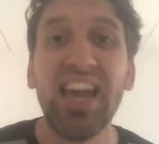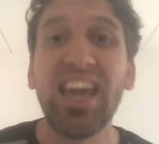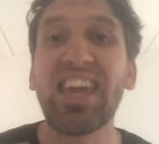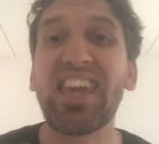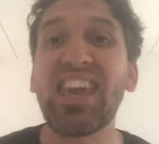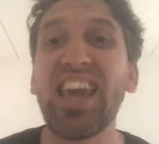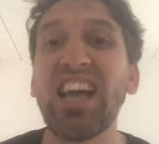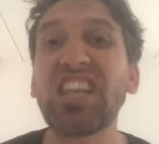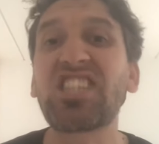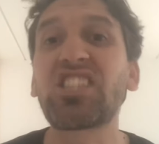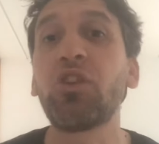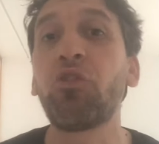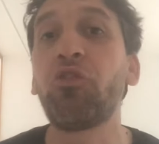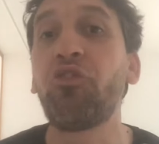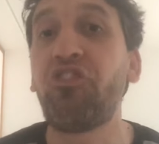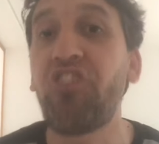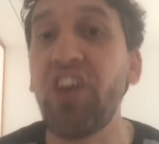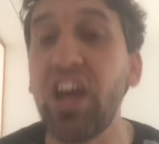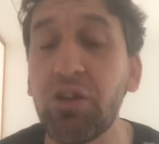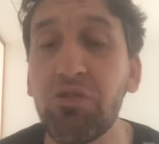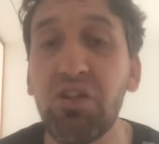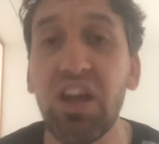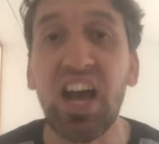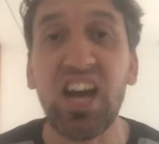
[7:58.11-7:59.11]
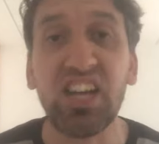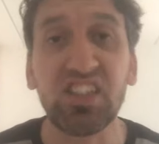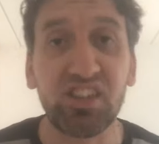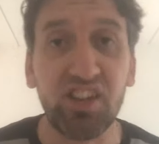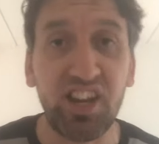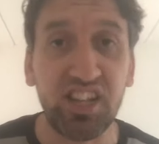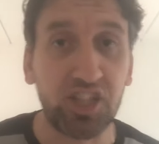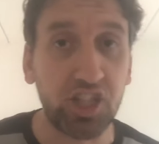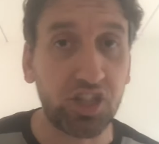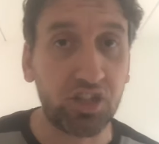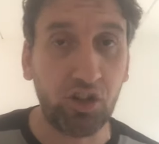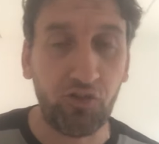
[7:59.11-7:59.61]
He has a very
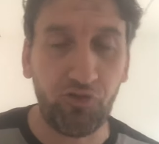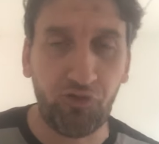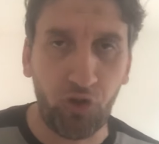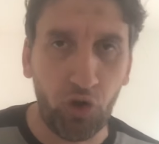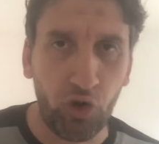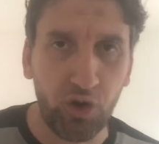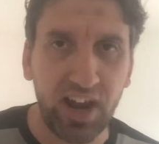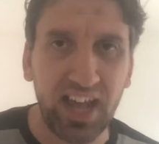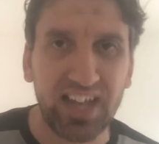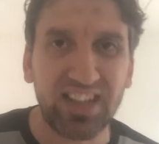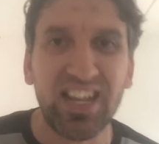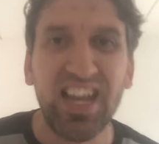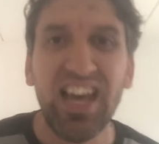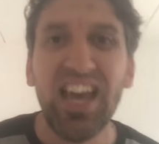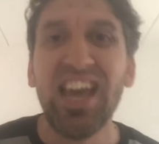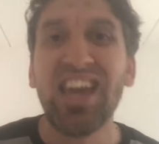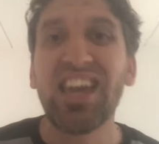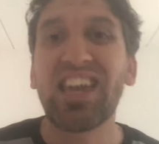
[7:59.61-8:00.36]
underrated forehand.